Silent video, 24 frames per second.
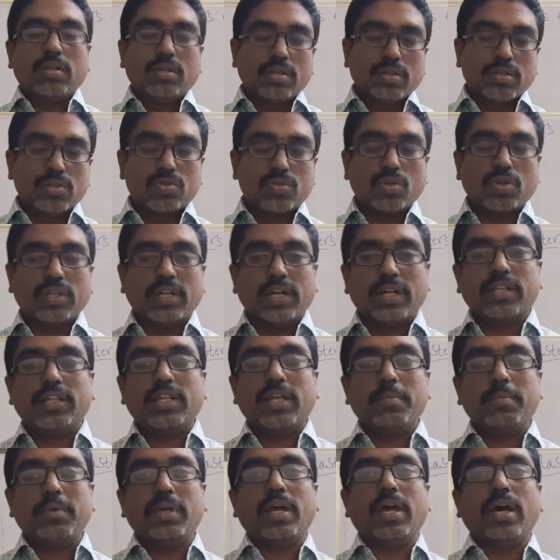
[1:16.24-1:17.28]
so that
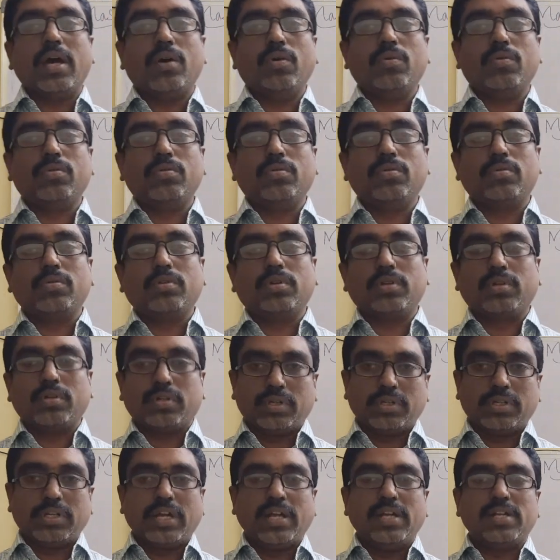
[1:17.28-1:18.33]
they may have
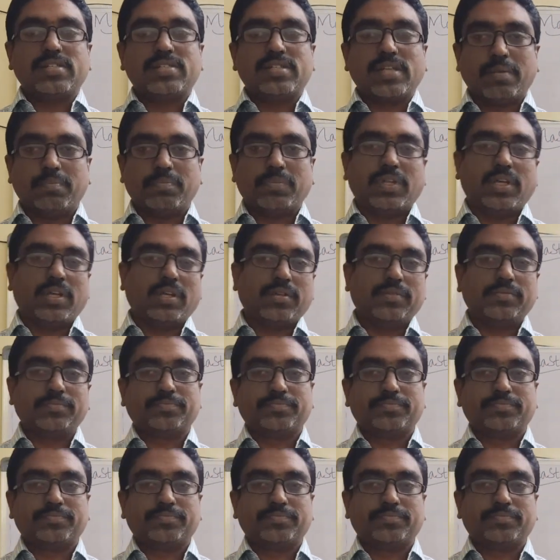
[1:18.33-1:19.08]
gained something.